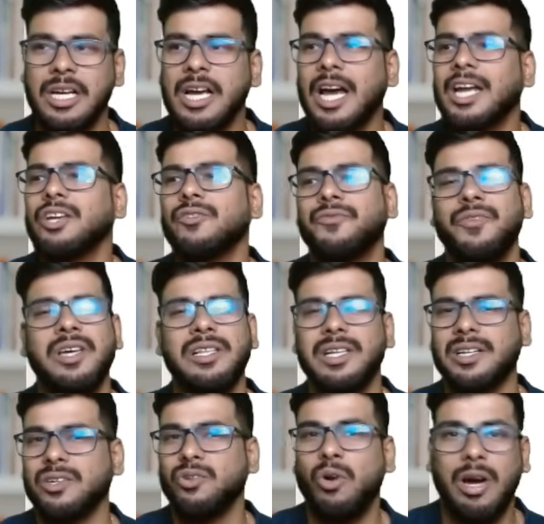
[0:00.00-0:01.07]
and you feel
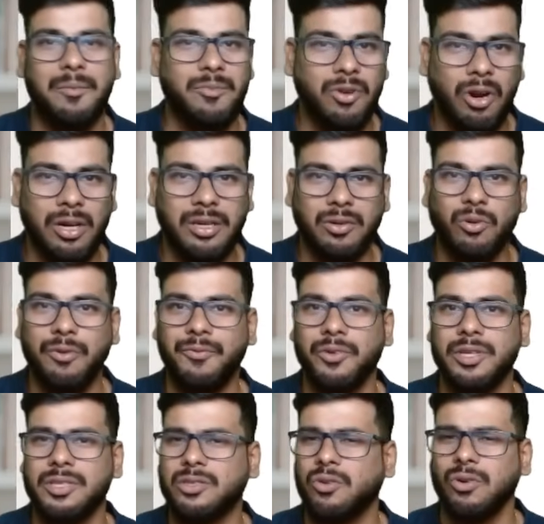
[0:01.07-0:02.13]
that no, I'm not good for
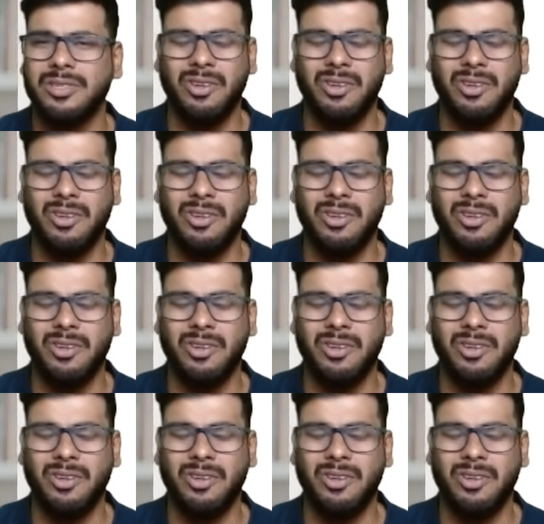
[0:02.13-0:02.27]
this course.